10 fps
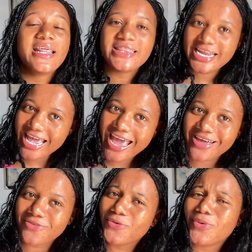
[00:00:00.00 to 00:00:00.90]
Then yeah,
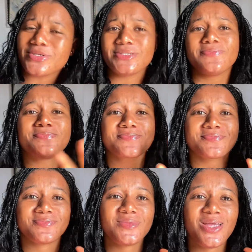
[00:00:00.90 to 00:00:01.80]
of course,
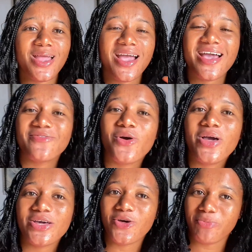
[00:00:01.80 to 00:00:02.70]
I've
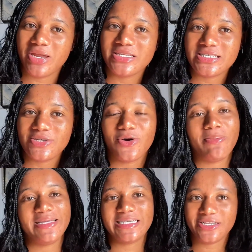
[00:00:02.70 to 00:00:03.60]
got a community on
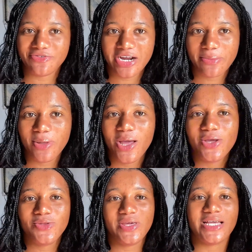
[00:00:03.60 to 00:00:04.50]
my Telegram.
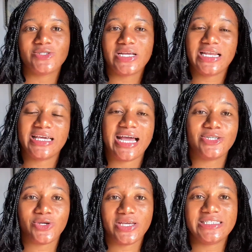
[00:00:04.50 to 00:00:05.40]
You get to click and
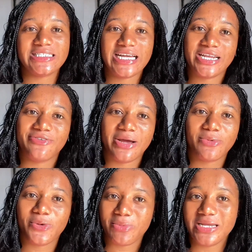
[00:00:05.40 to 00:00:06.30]
join the Telegram
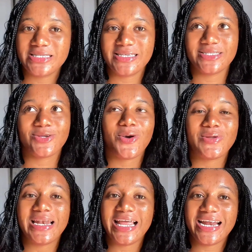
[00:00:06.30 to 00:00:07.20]
community. It's
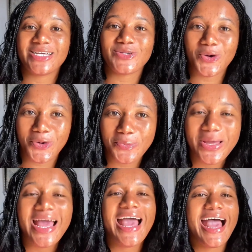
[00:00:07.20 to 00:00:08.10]
called Learner's Hub.
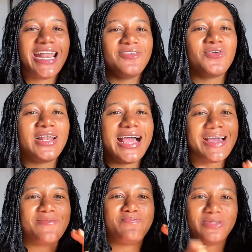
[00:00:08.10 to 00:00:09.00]
And if you're like a